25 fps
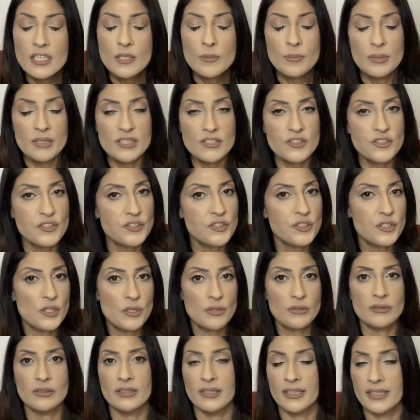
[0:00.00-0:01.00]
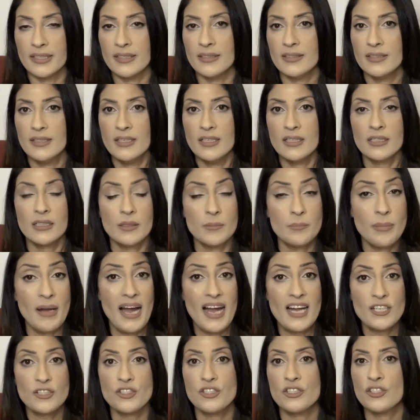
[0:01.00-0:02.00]
but certainly
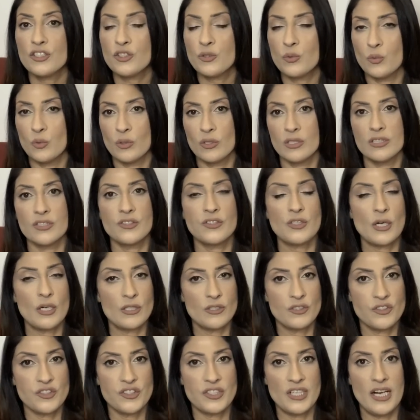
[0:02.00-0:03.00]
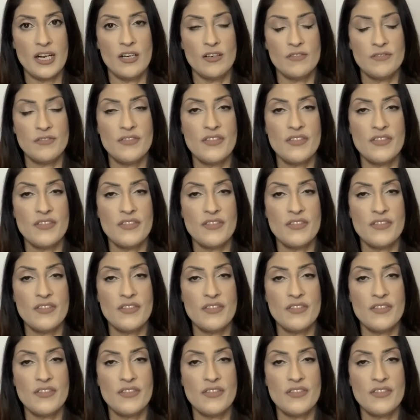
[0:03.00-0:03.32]
compassion towards ourselves.